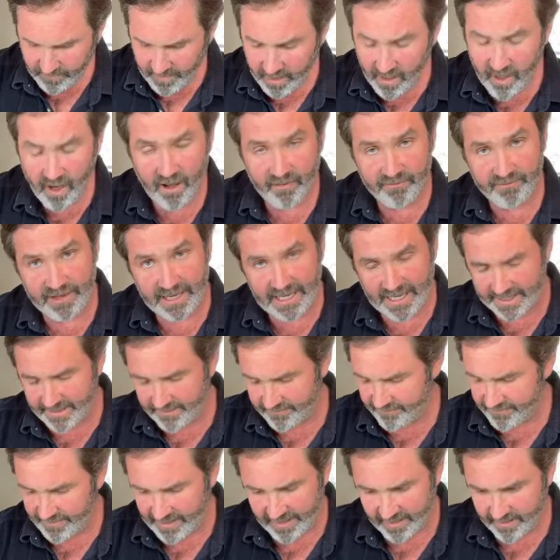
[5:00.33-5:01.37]
half a leg
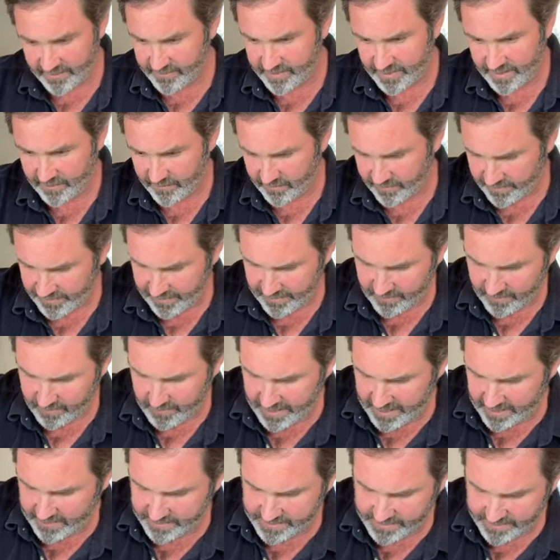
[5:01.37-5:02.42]
of fallow deer or
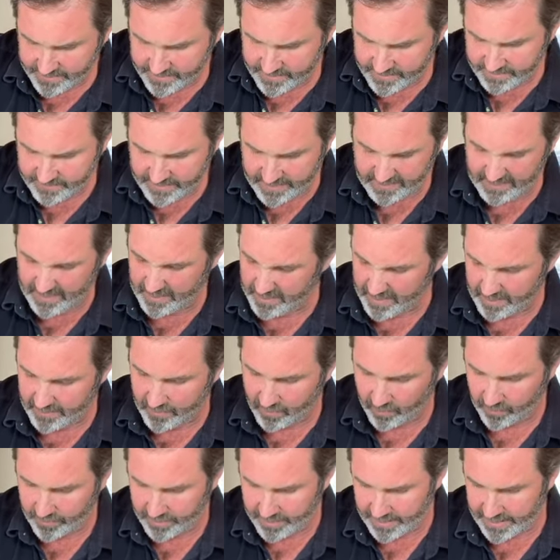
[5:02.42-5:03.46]
thereabouts, maybe a bit
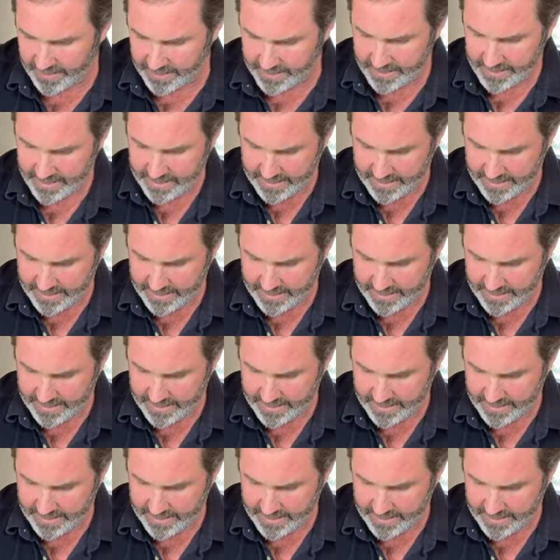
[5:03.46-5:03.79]
more than that.